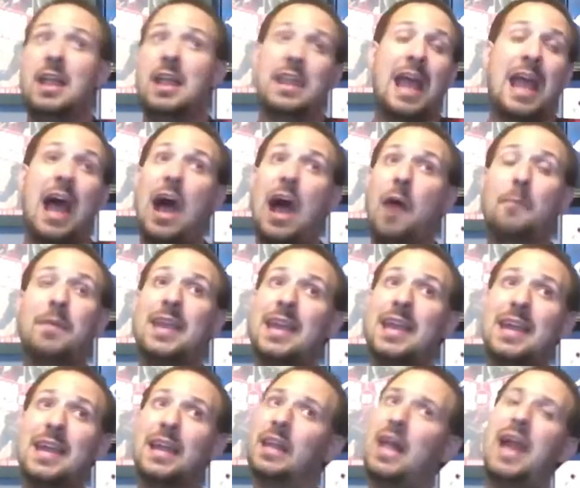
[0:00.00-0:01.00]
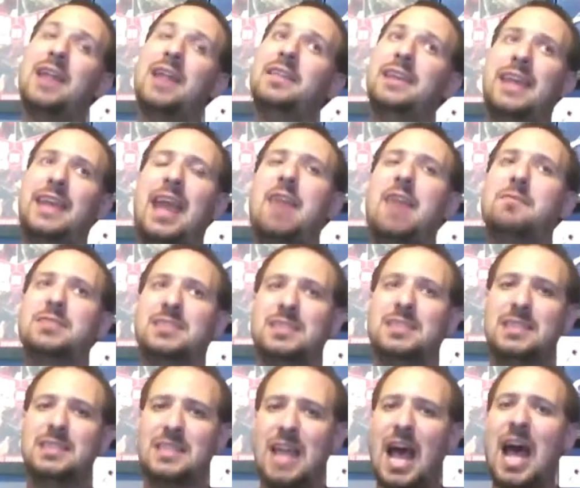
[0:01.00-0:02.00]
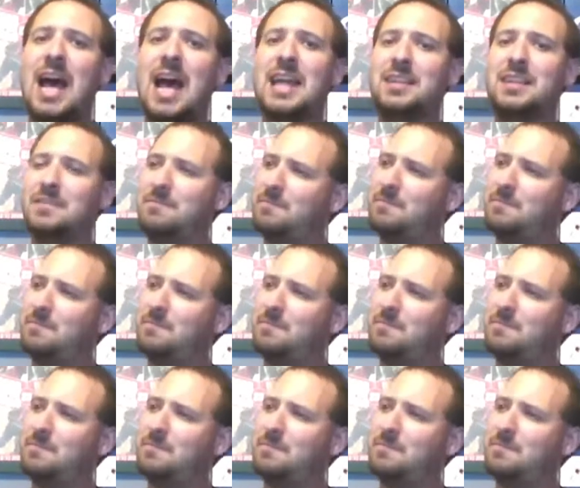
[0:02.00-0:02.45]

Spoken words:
Now, albeit a lot of the game is not